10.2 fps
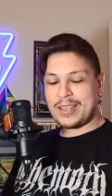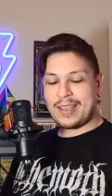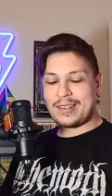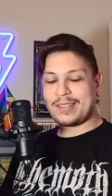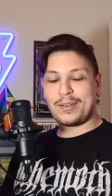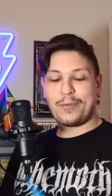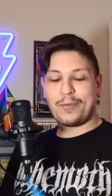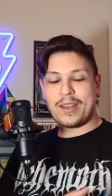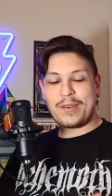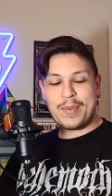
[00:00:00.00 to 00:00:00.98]
has to
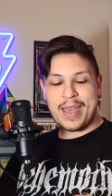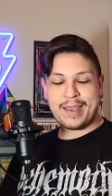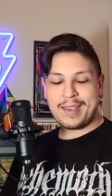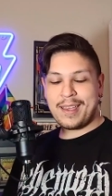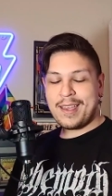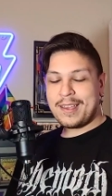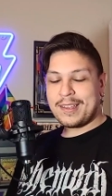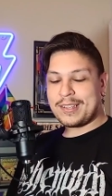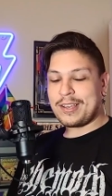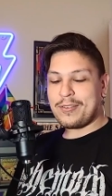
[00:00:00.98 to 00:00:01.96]
run back
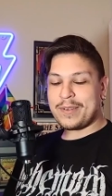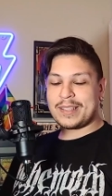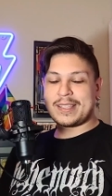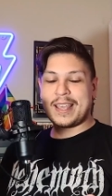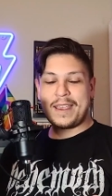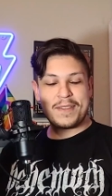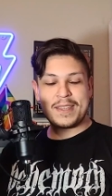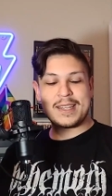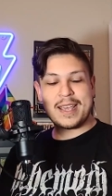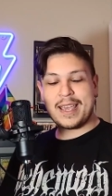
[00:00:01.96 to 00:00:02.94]
to go and save the
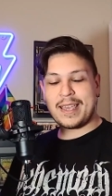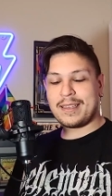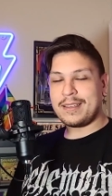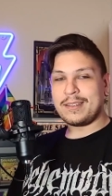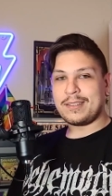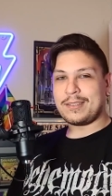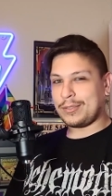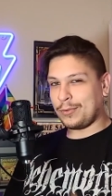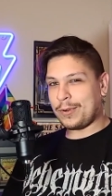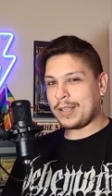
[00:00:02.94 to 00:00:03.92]
day
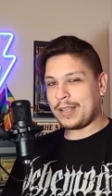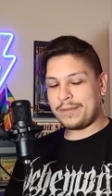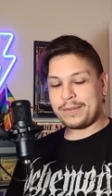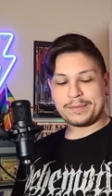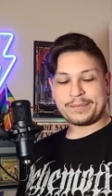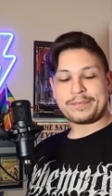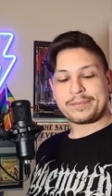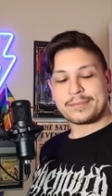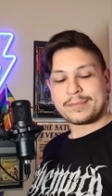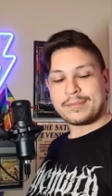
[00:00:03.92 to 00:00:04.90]
sort of
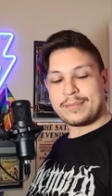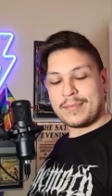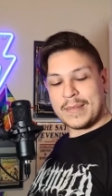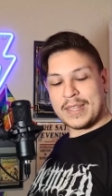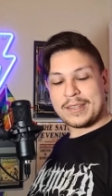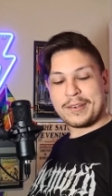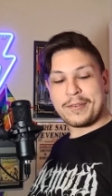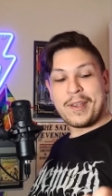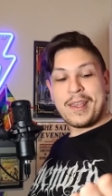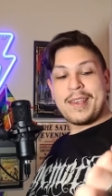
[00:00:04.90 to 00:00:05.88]
so
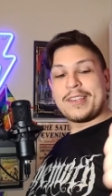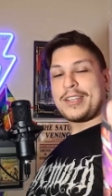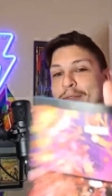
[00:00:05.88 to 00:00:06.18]
she